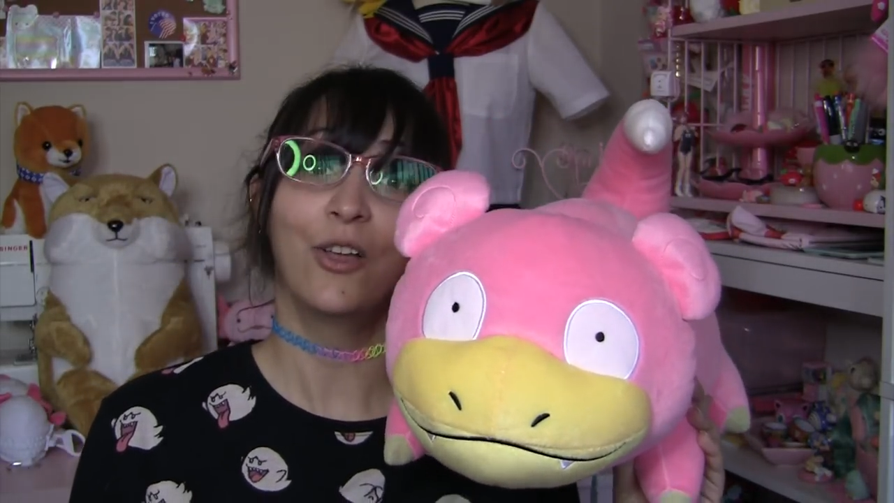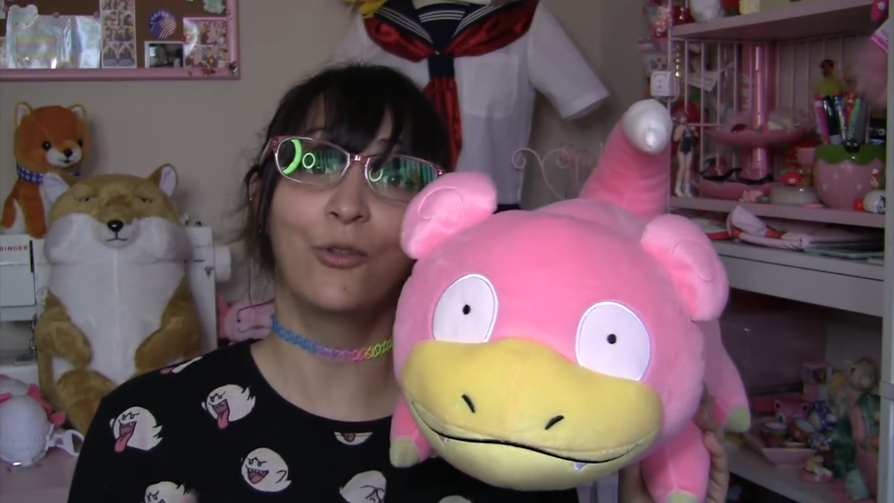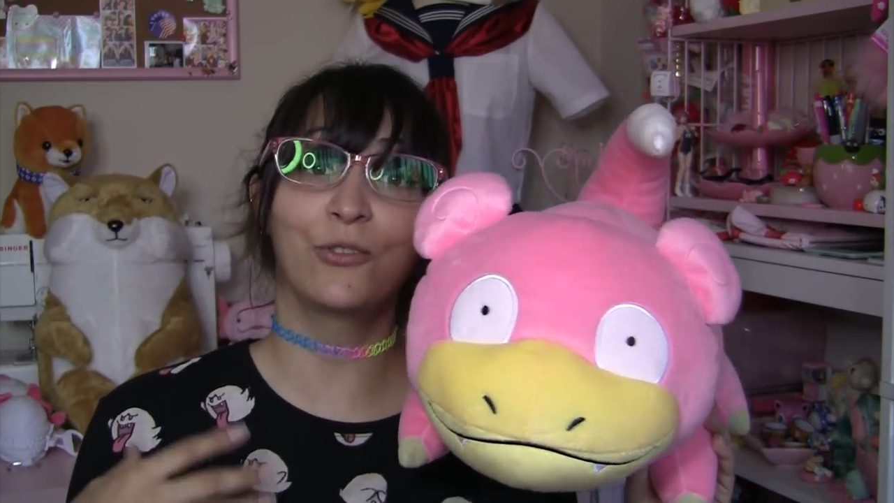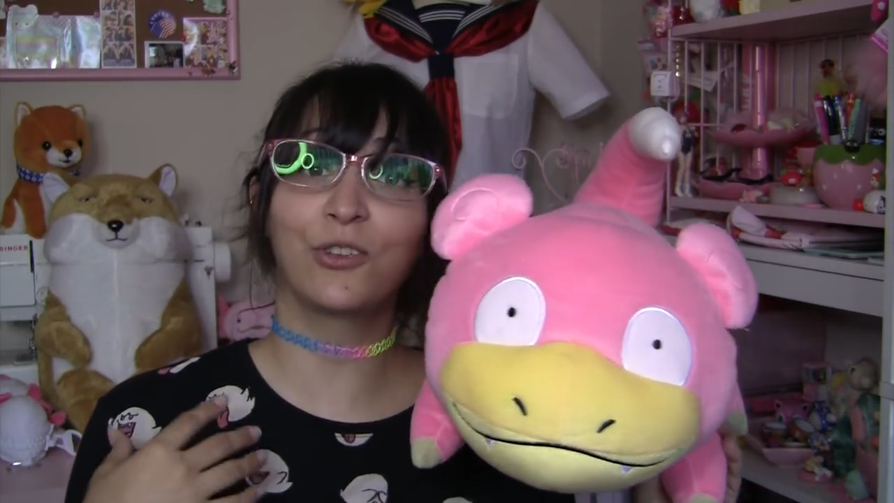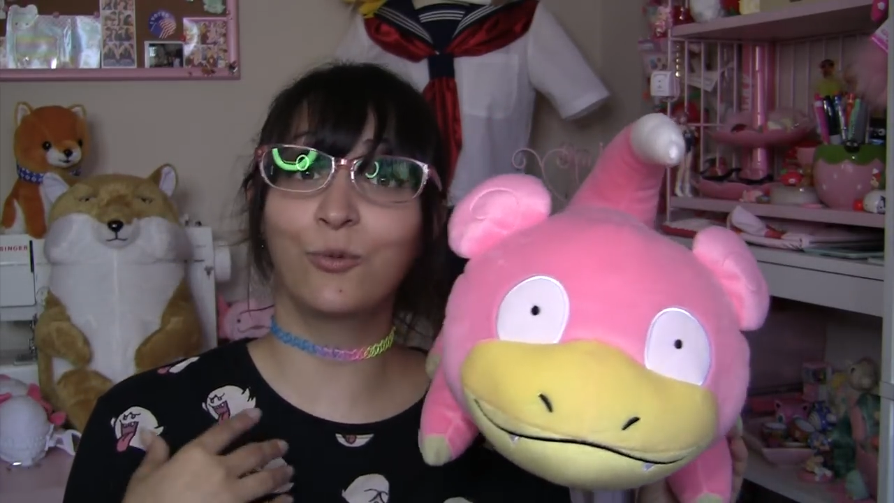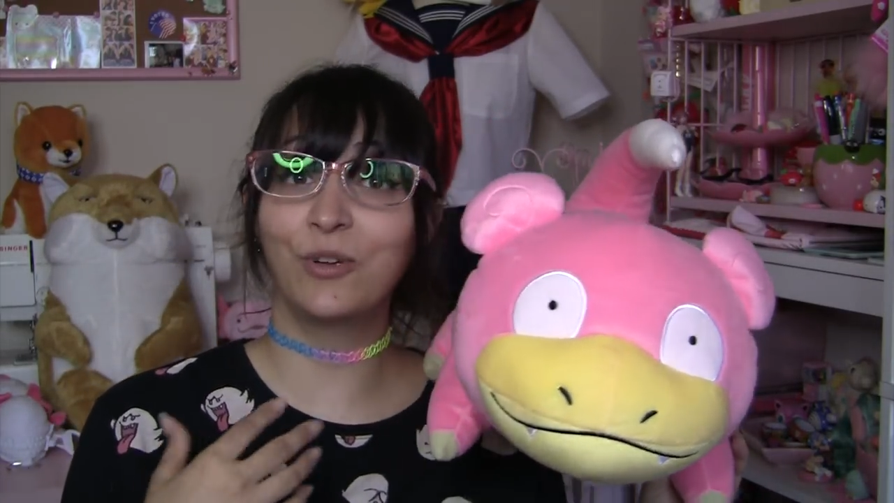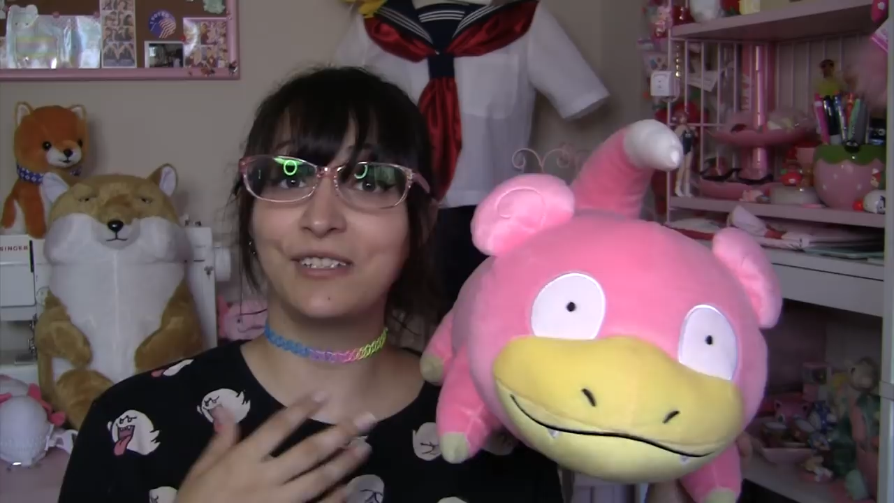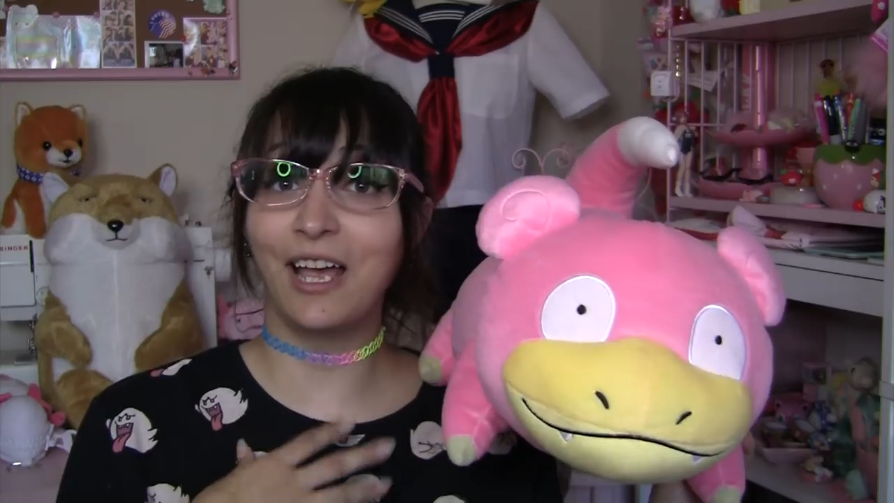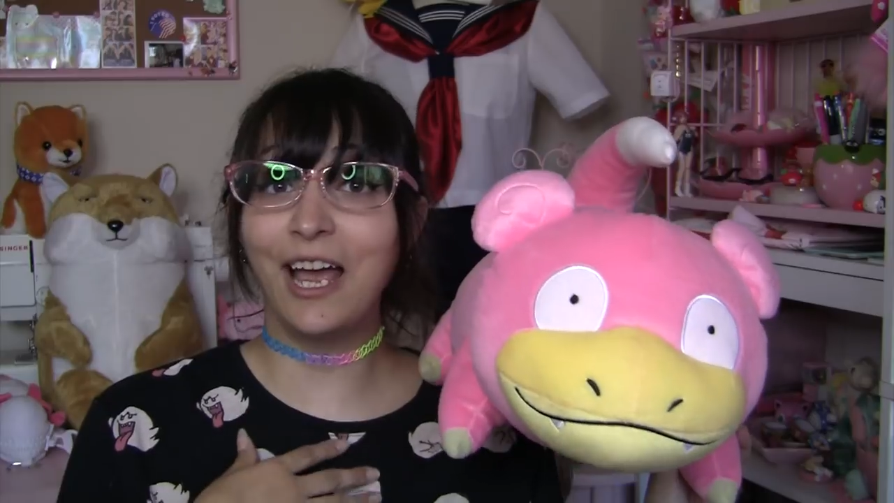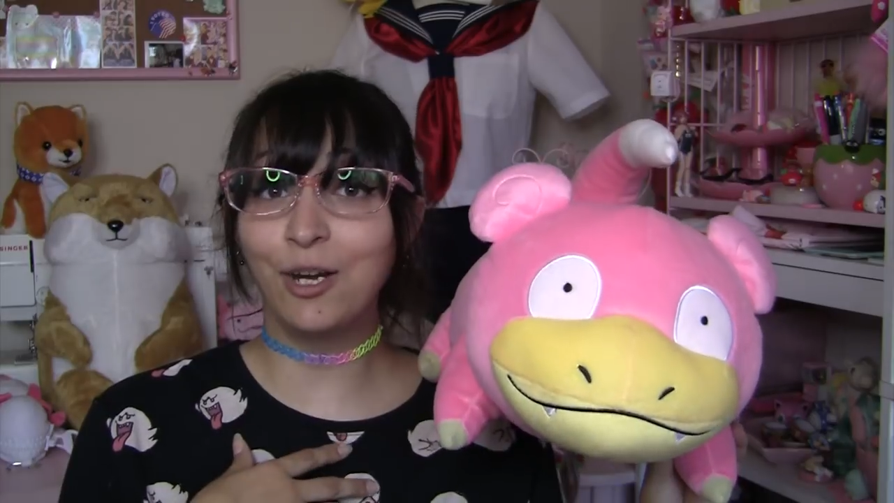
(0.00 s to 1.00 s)
those are the
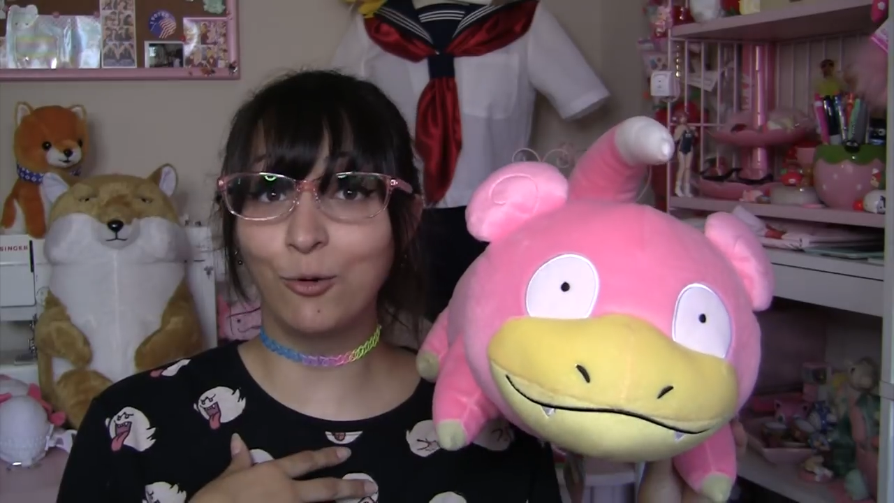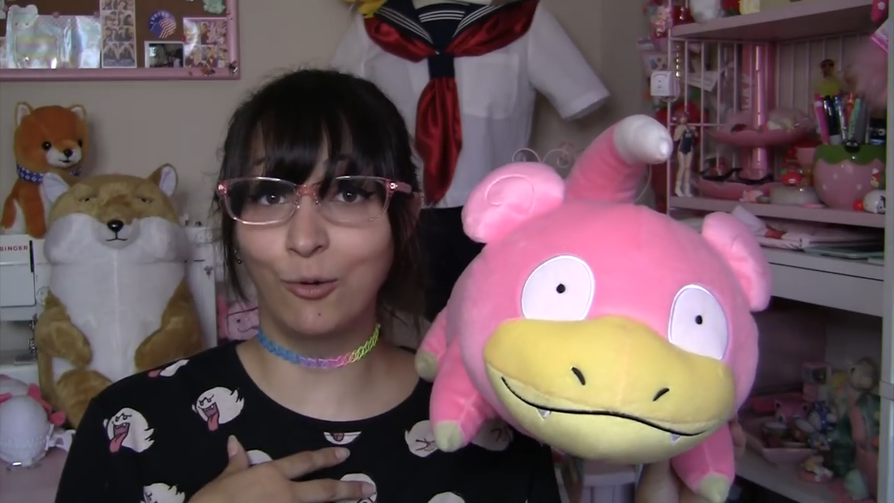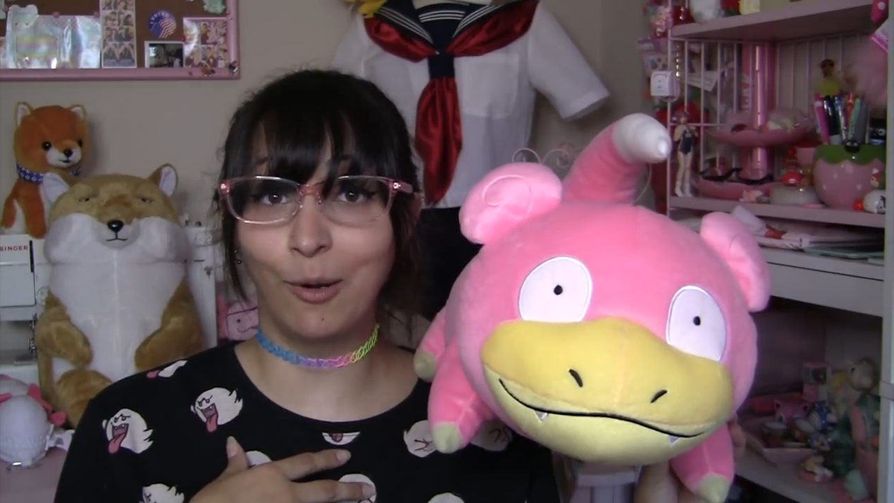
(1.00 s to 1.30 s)
ones I grew